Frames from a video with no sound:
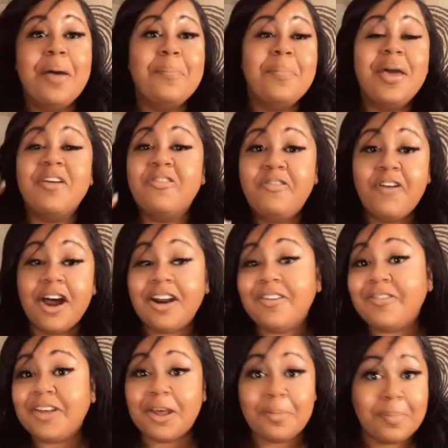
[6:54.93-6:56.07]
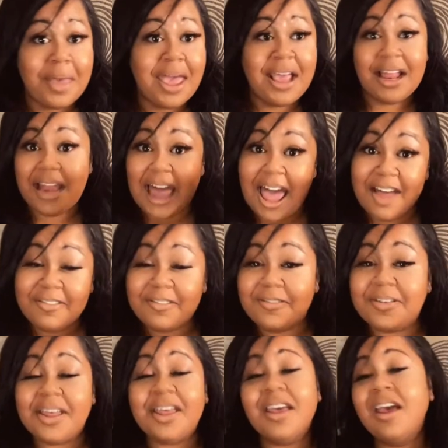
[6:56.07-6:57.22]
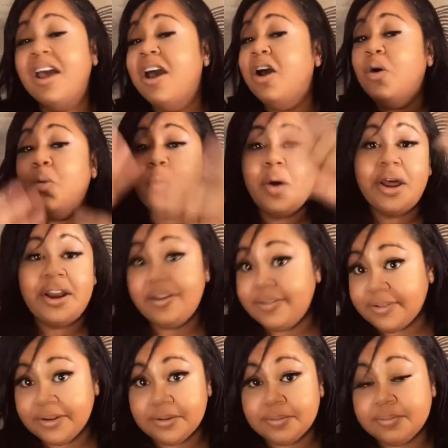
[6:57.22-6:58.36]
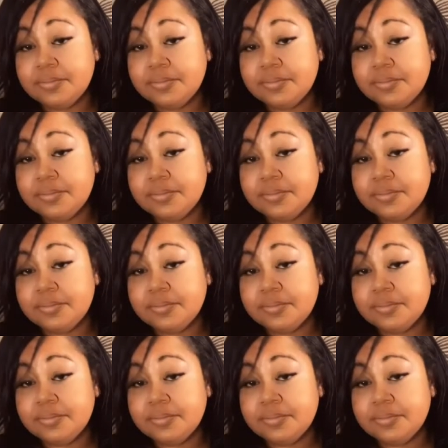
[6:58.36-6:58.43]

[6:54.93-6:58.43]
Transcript: make fun of it, make laugh of it, whatever.